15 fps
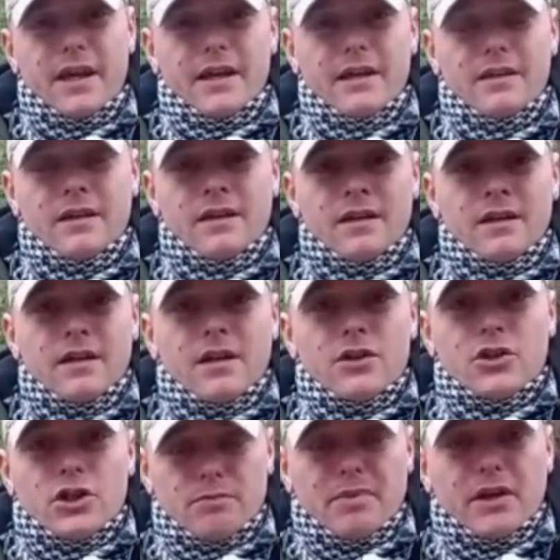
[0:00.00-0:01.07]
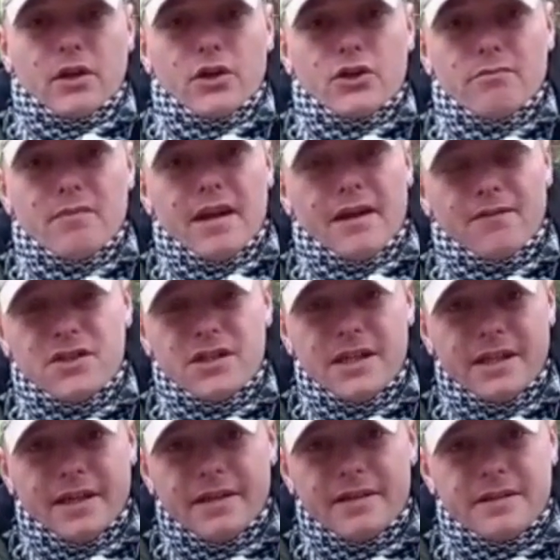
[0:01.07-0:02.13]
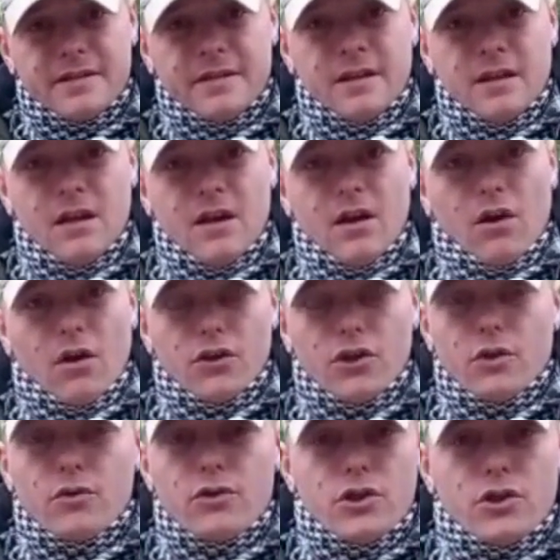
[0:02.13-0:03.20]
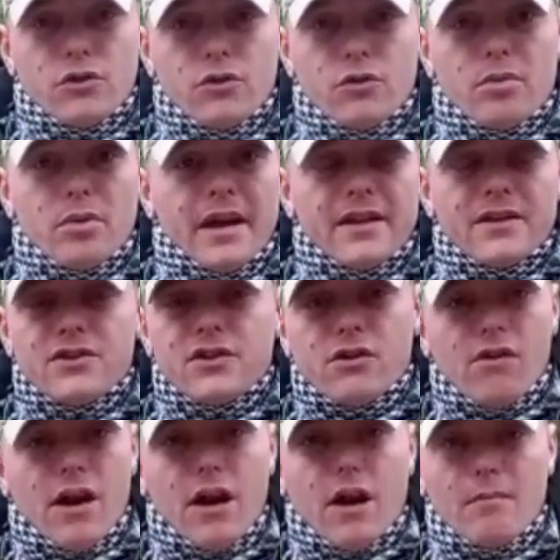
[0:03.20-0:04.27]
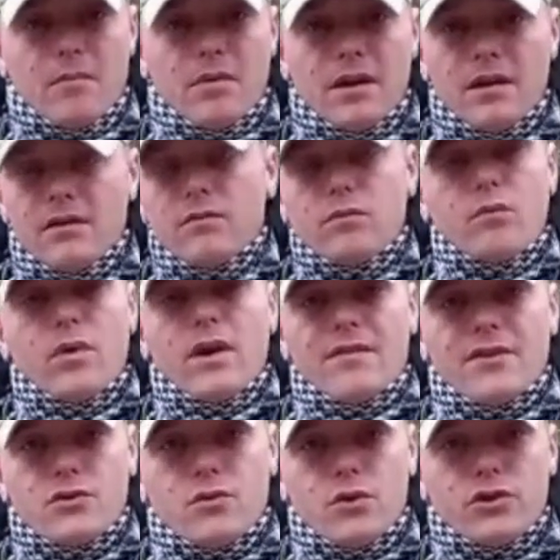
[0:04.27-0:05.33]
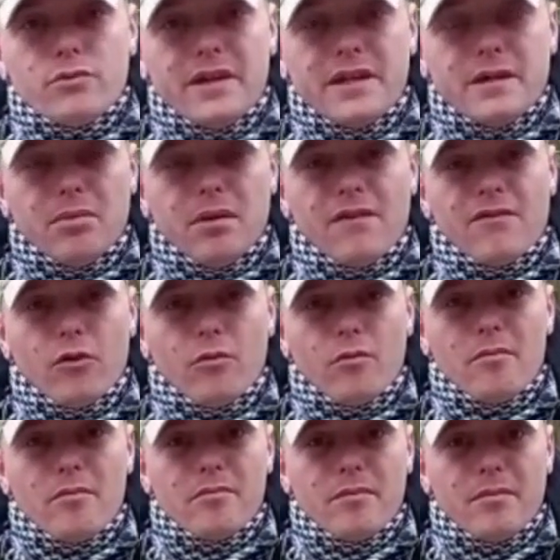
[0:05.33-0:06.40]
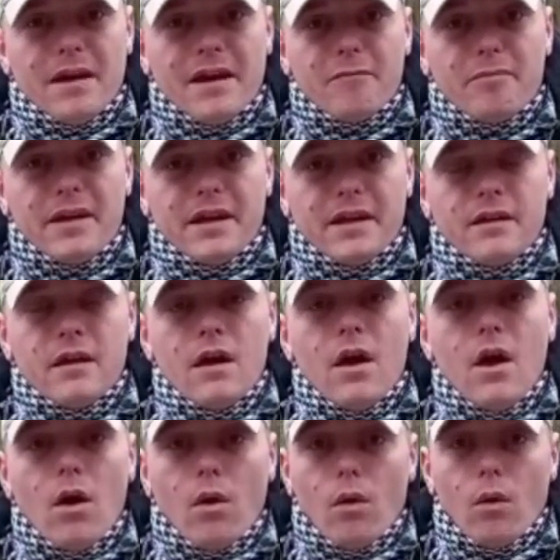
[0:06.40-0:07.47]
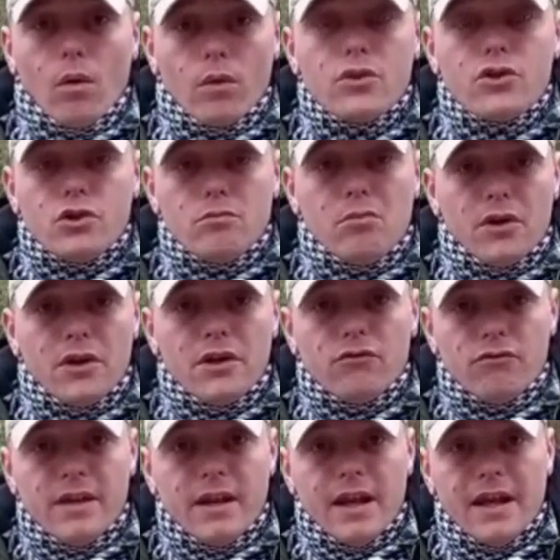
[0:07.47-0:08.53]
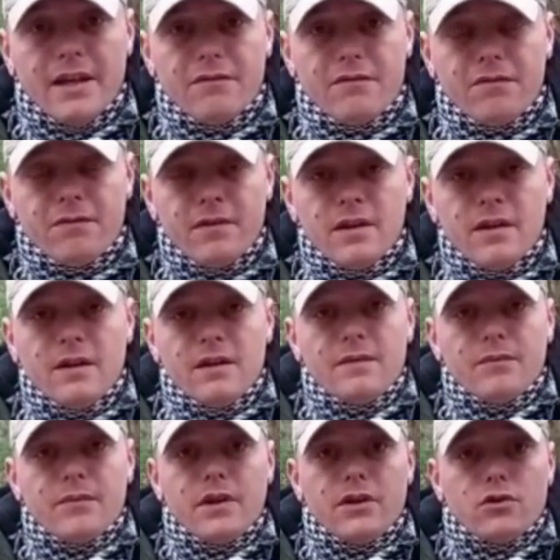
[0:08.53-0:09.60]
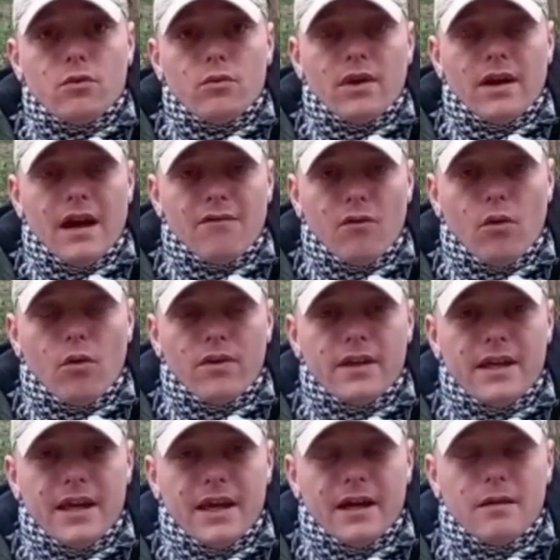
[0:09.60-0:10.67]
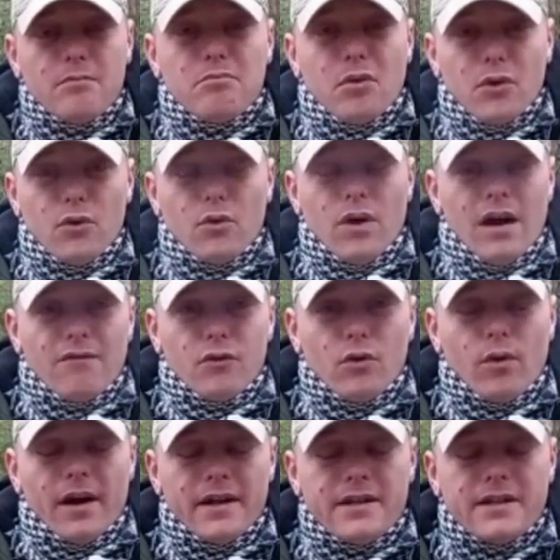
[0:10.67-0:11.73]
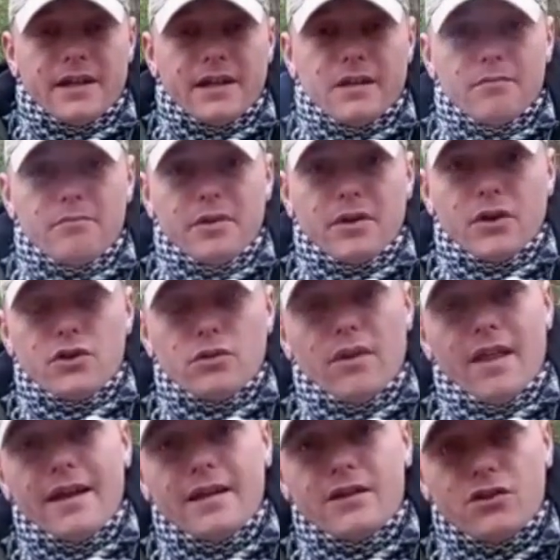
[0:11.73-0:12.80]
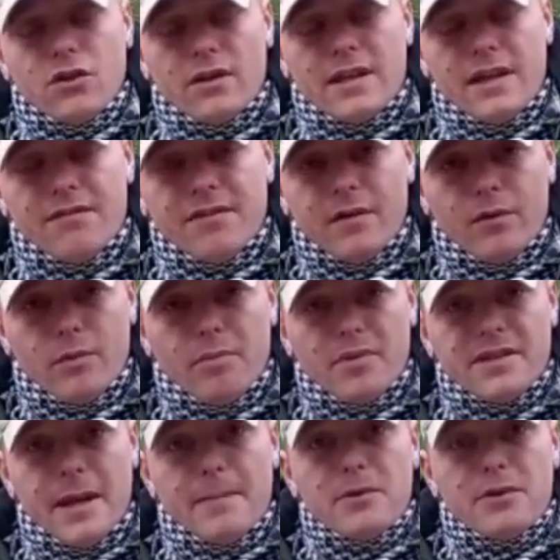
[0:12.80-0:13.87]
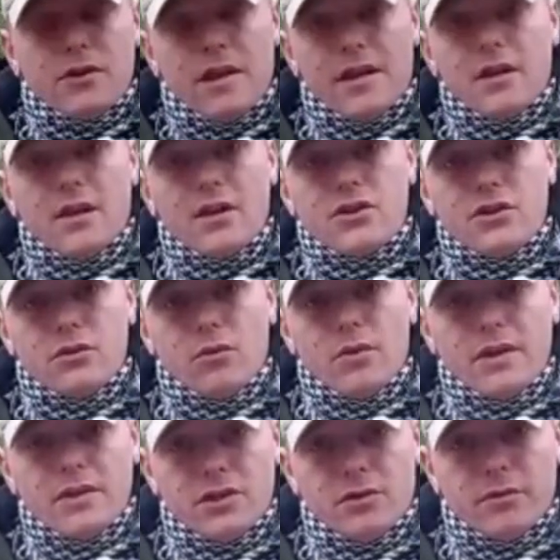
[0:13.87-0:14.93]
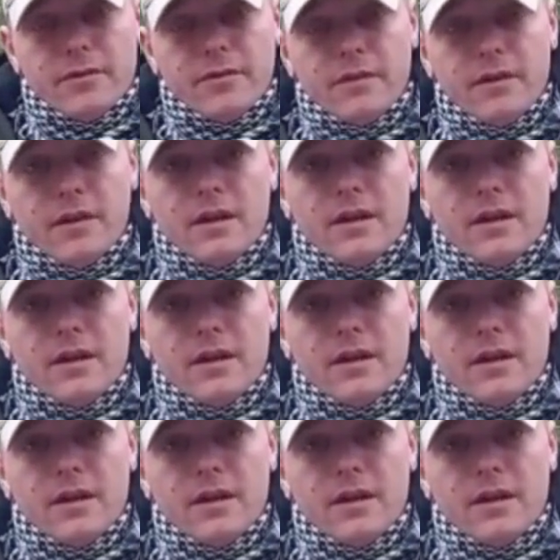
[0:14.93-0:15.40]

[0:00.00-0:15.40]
gear just because you may have seen it on YouTube, Instagram, whatever social media platform might have been, or somebody in real life. You don't want to have all the gear but have no idea, because you'll then start giving out the perception that you actually know what you're doing.